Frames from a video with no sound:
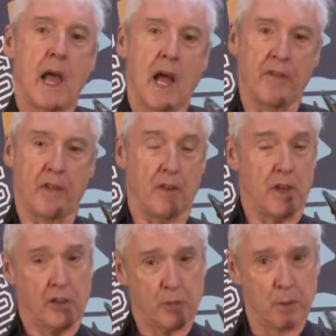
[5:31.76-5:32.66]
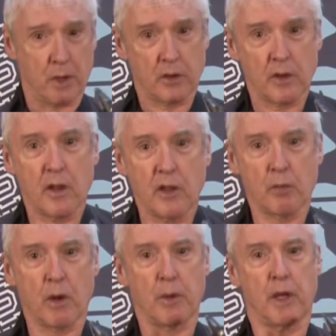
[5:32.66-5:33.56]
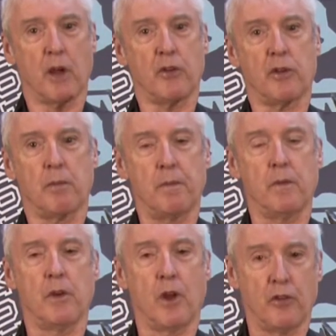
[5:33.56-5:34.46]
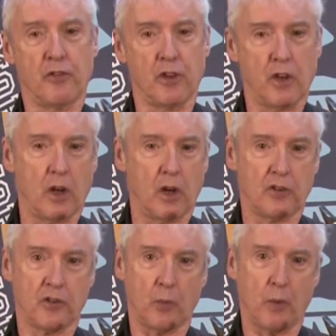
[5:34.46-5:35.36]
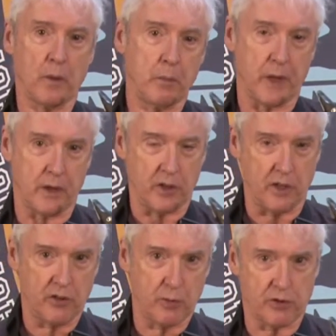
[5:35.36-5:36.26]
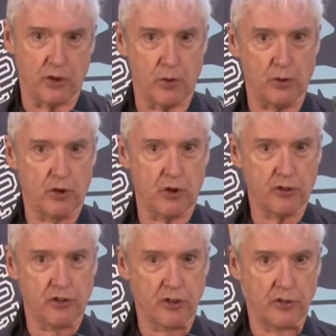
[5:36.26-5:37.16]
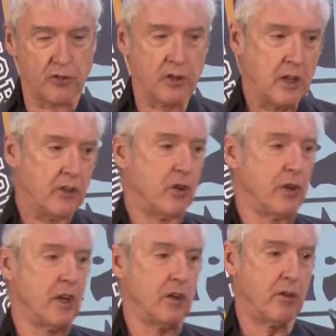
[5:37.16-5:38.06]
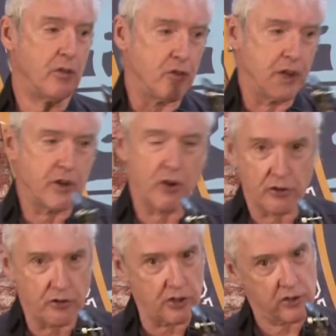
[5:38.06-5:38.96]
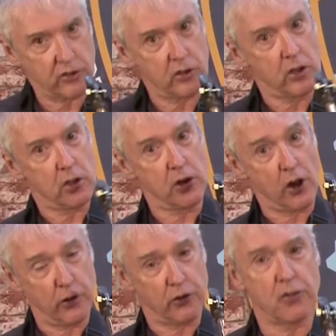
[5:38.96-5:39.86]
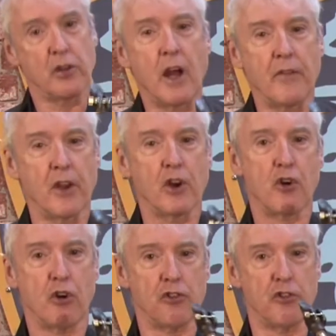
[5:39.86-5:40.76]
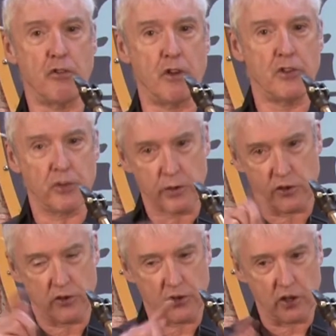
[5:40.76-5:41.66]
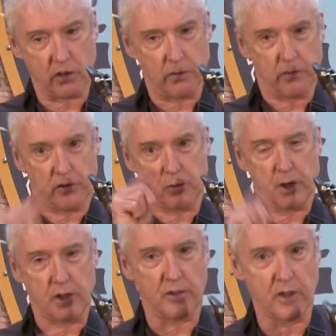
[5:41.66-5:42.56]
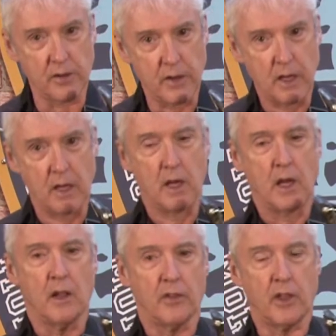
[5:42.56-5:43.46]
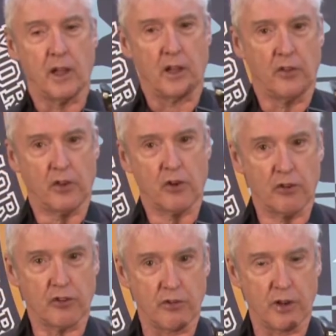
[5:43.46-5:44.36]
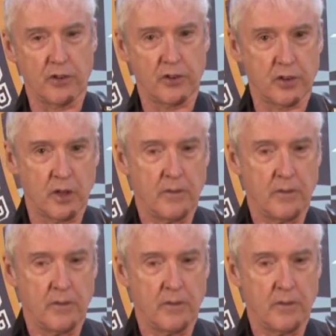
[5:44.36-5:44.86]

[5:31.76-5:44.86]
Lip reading: And then the next bit is where we go to notes that are last 1 beat each, which are called crotchets. So you get 3 crotchet notes and then a crotchet rest, which is the little squiggly thing. That is a crotchet rest.